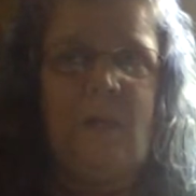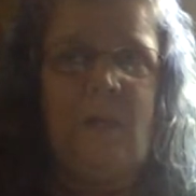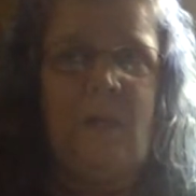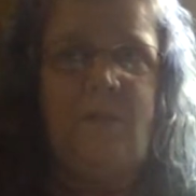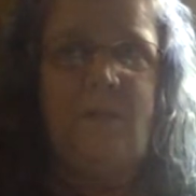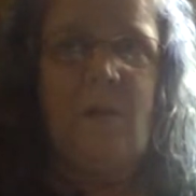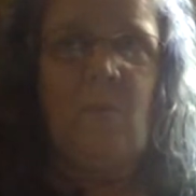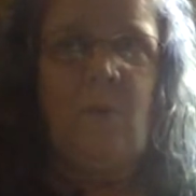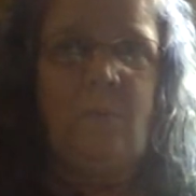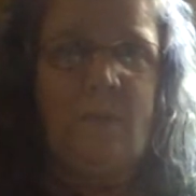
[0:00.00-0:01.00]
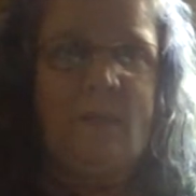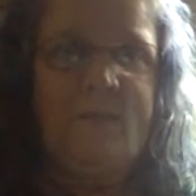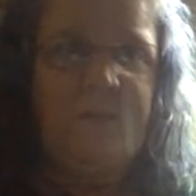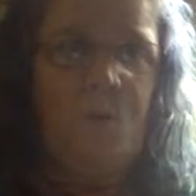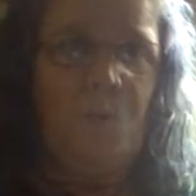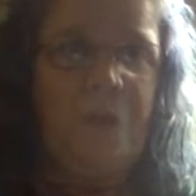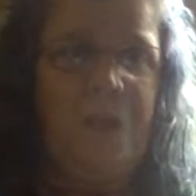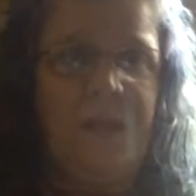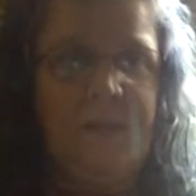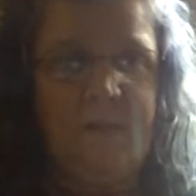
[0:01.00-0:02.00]
because I want a place
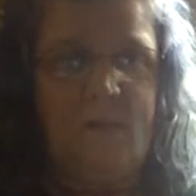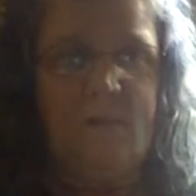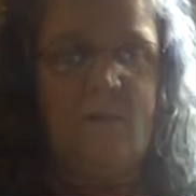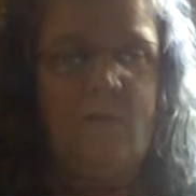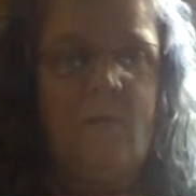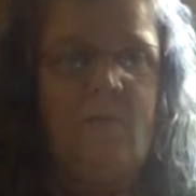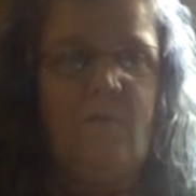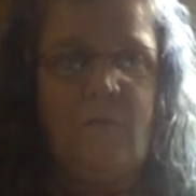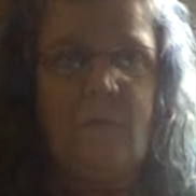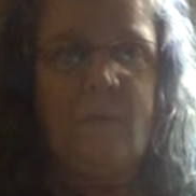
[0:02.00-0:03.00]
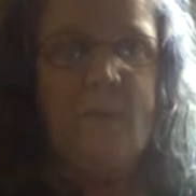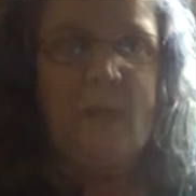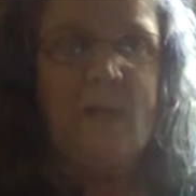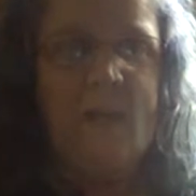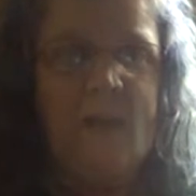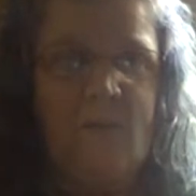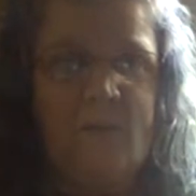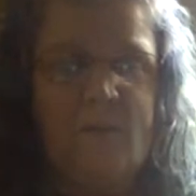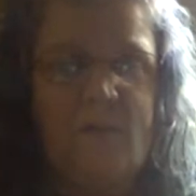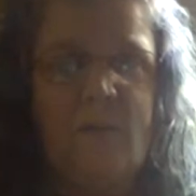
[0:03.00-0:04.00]
away from the main
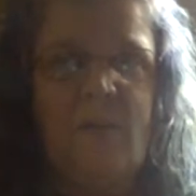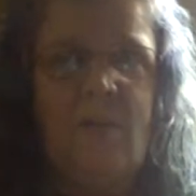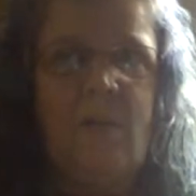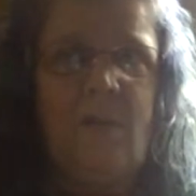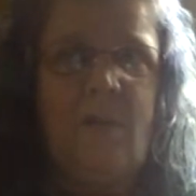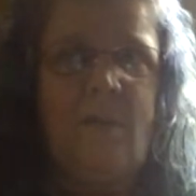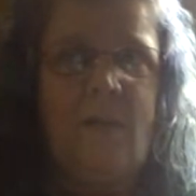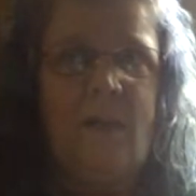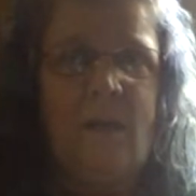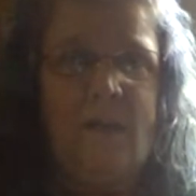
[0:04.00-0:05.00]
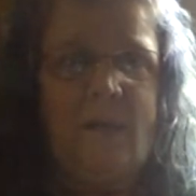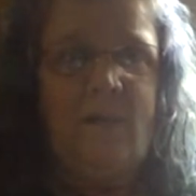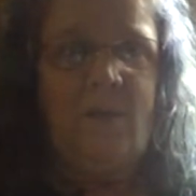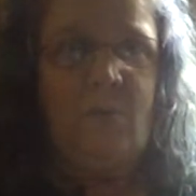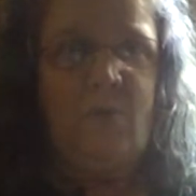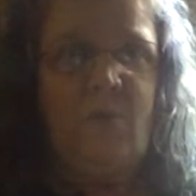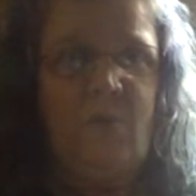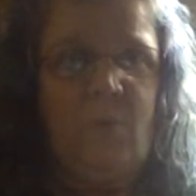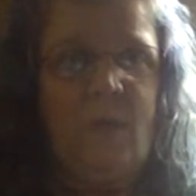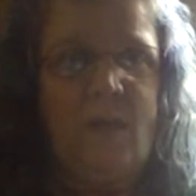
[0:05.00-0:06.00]
house that I can go
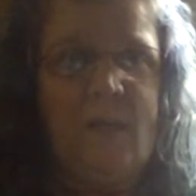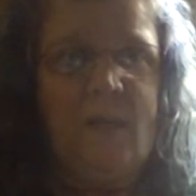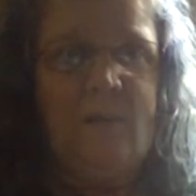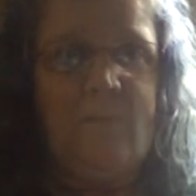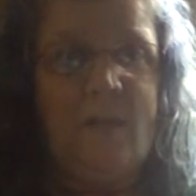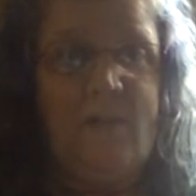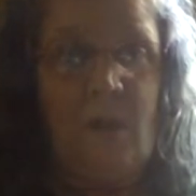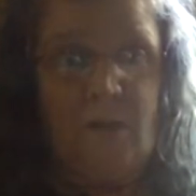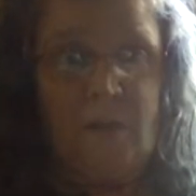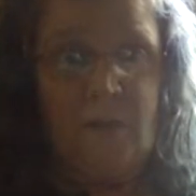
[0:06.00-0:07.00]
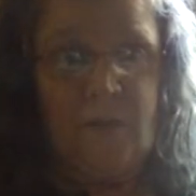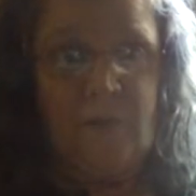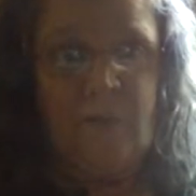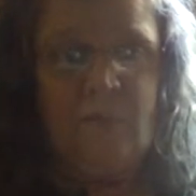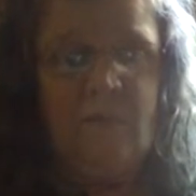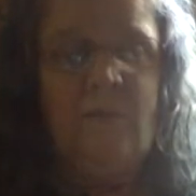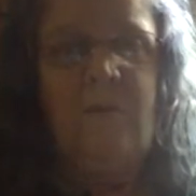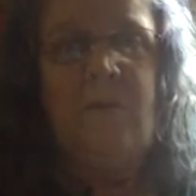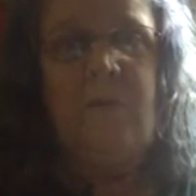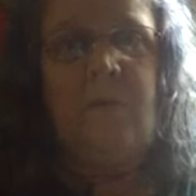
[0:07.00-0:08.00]
to when I need my solitude,
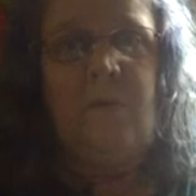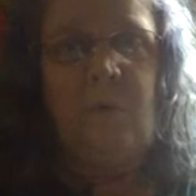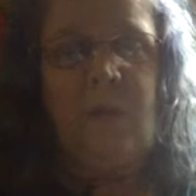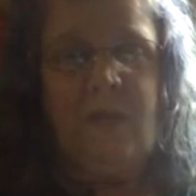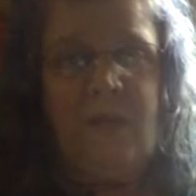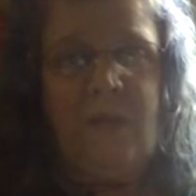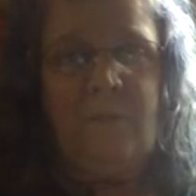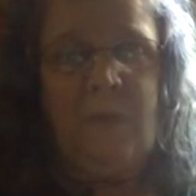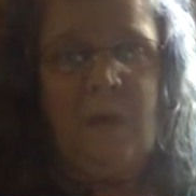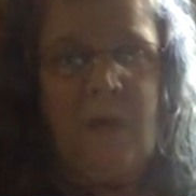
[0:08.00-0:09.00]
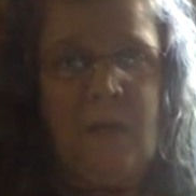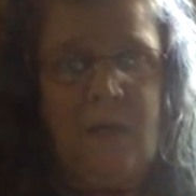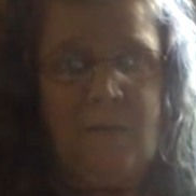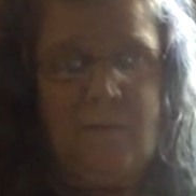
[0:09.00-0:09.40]
when I need my.